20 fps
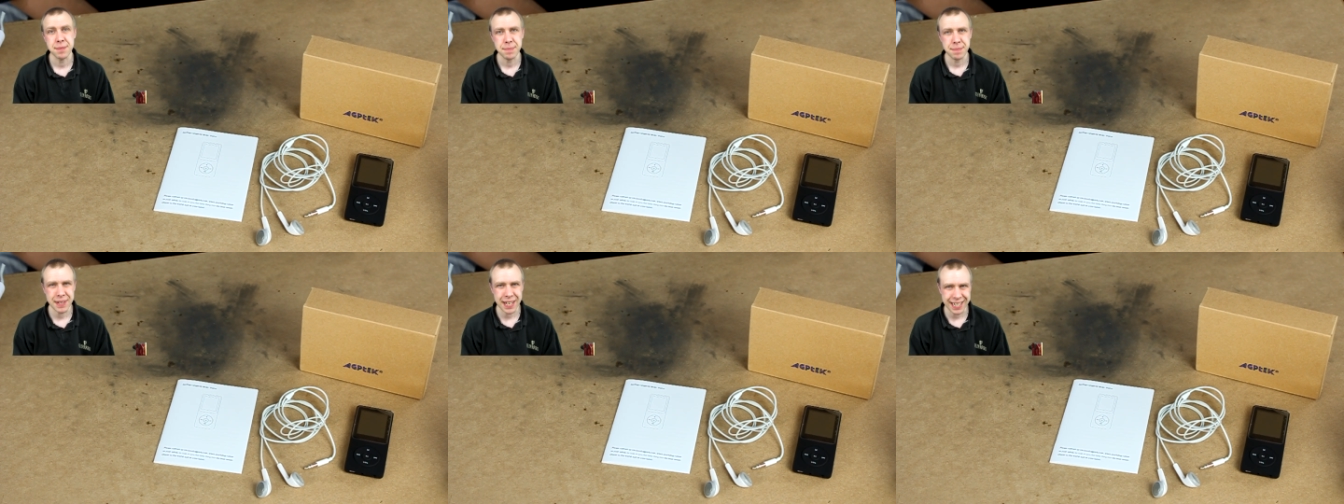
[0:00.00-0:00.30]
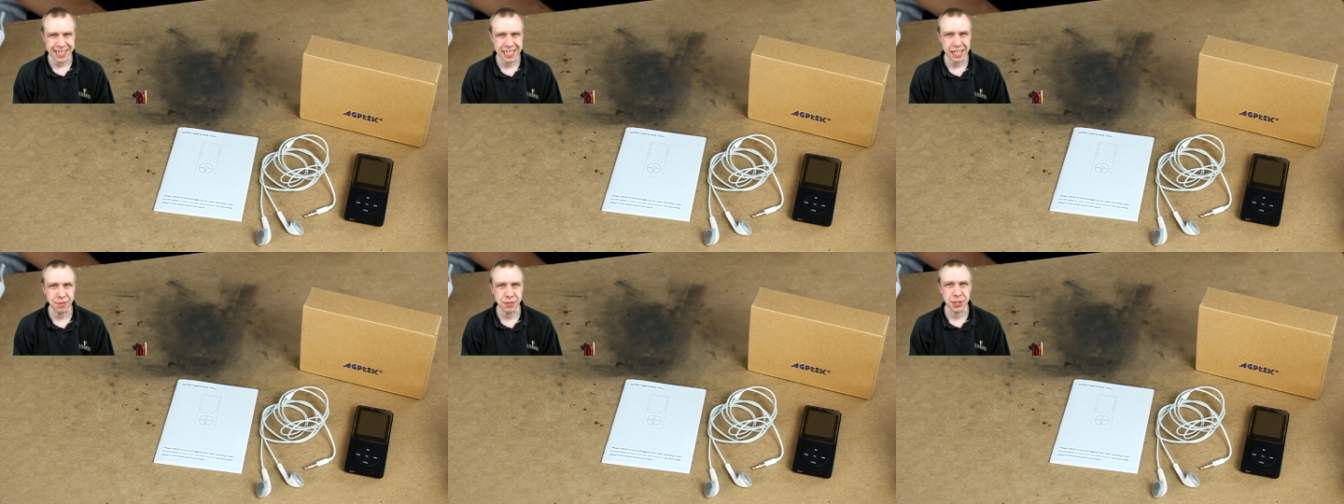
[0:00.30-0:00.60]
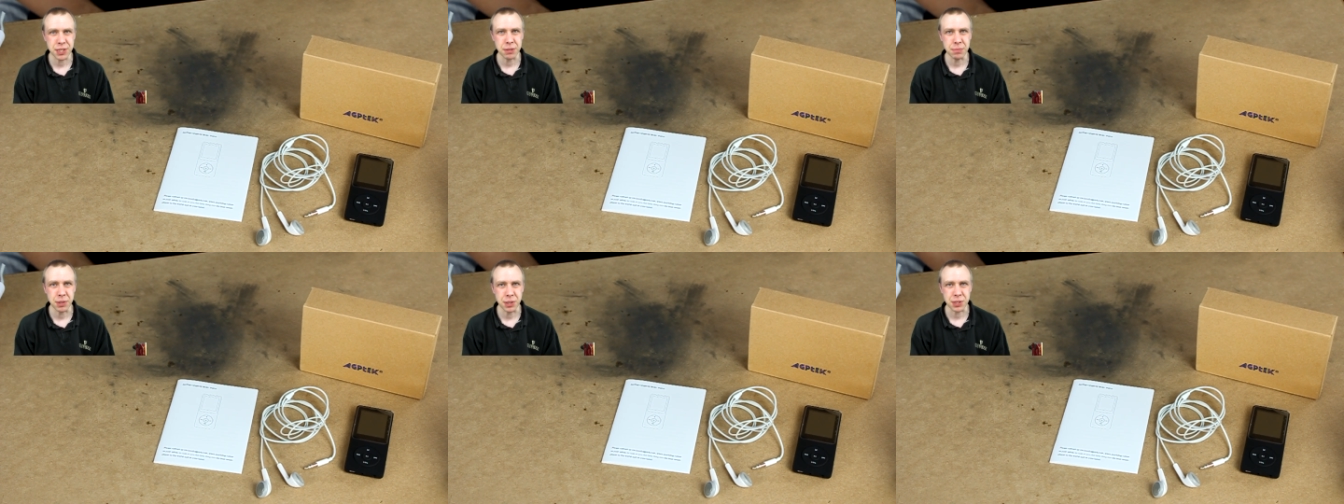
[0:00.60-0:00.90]
Thanks ever
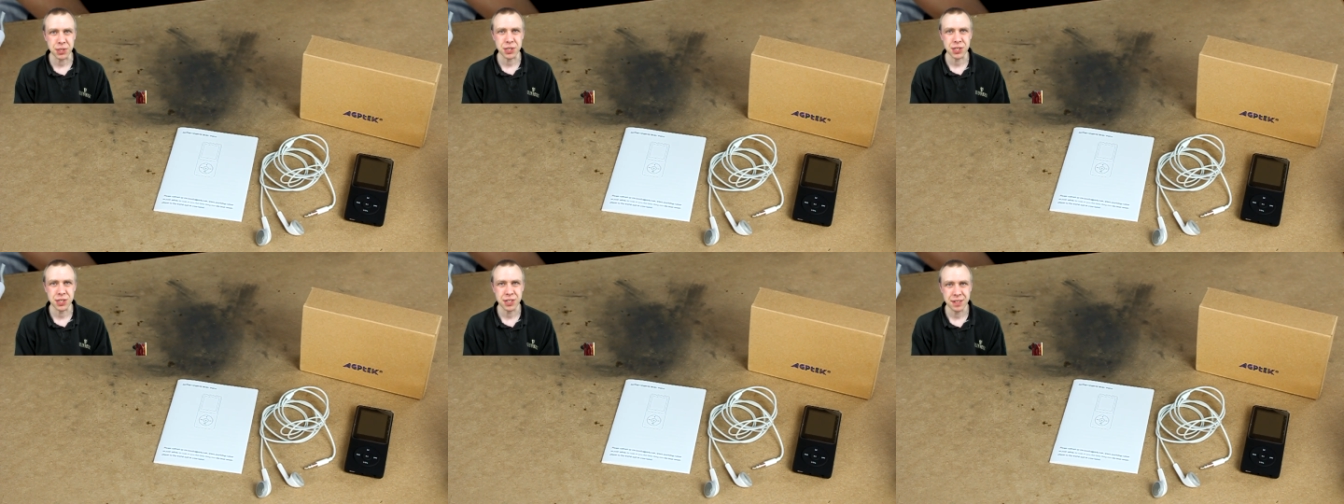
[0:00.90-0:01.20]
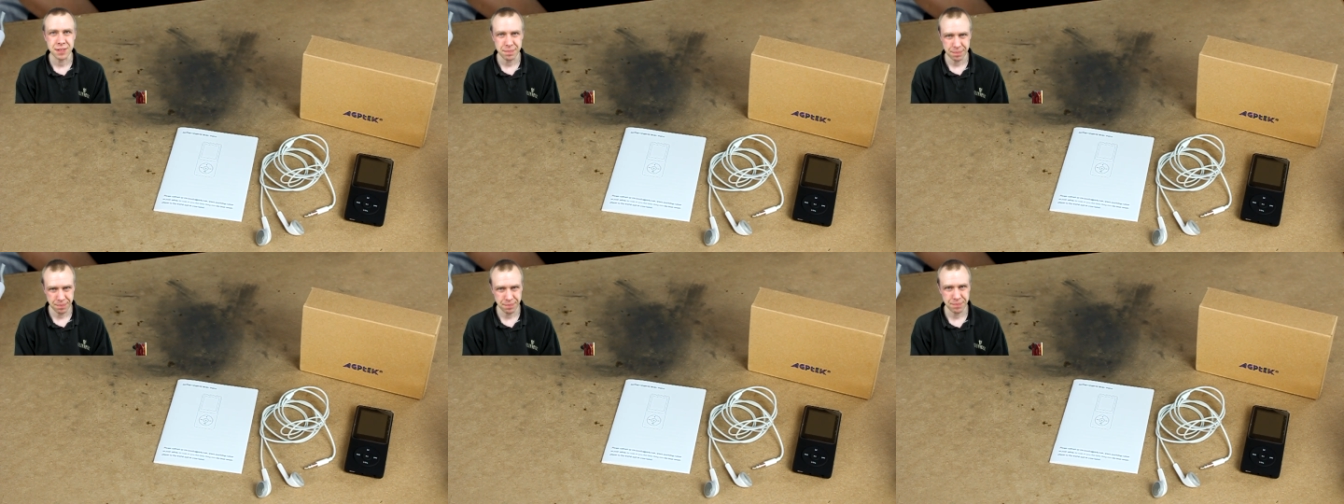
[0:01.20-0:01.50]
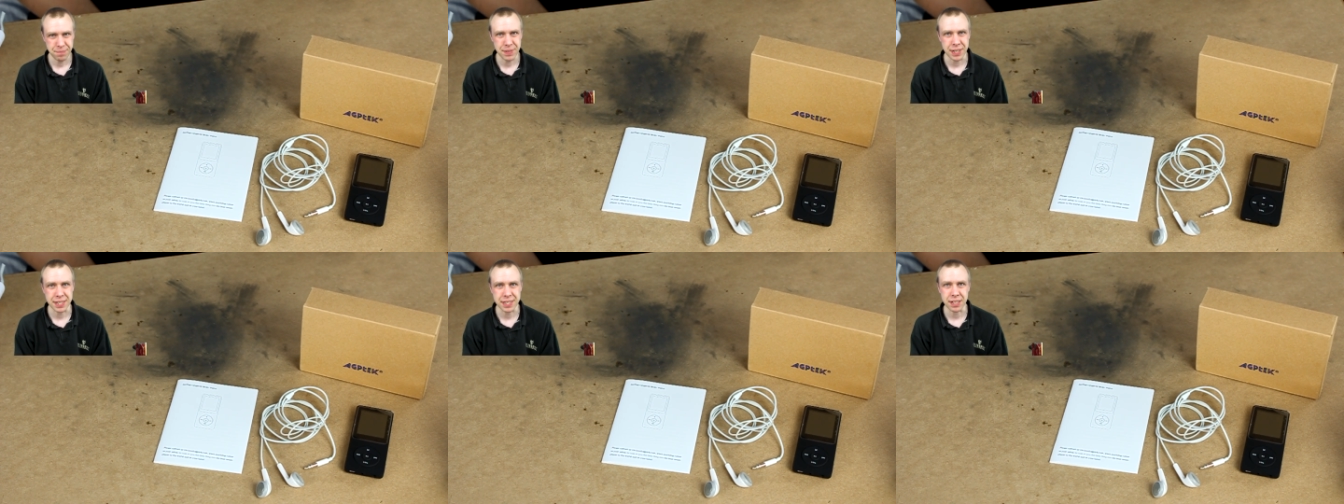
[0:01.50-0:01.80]
so much.
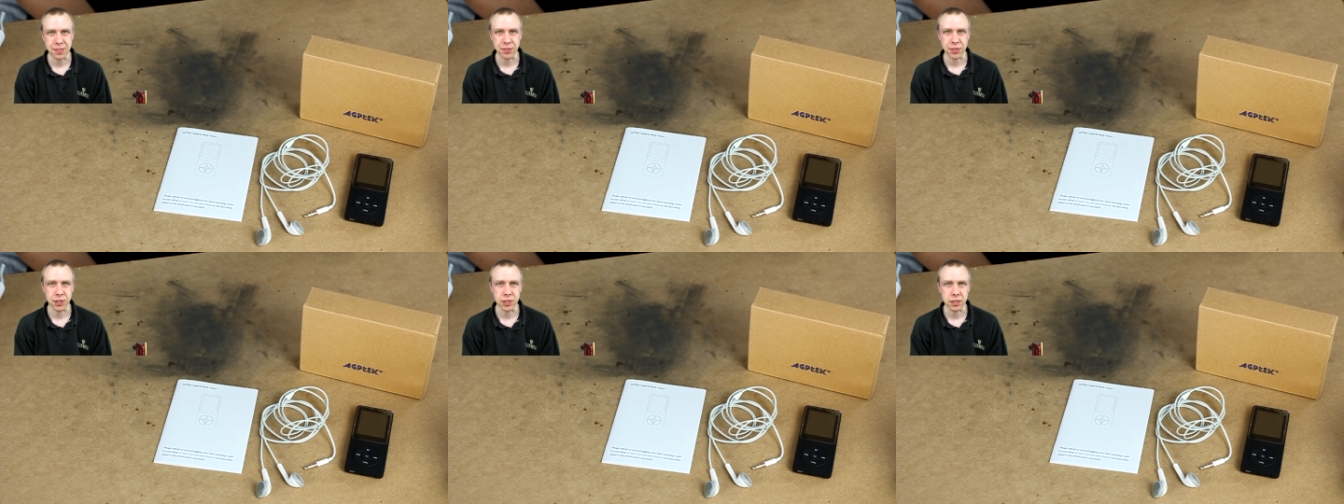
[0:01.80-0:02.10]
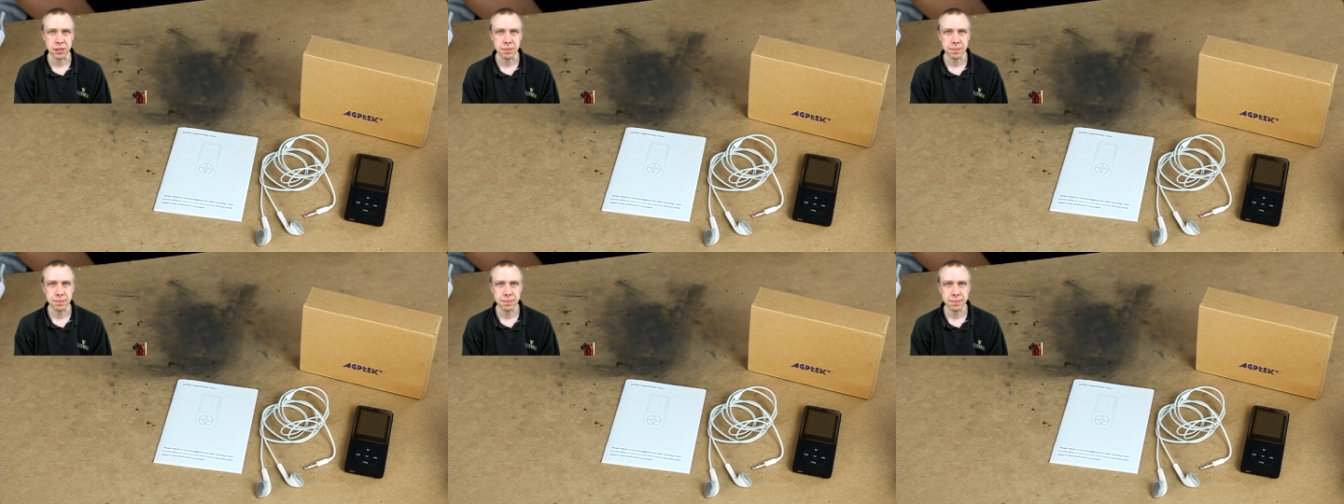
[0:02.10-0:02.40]
Think different.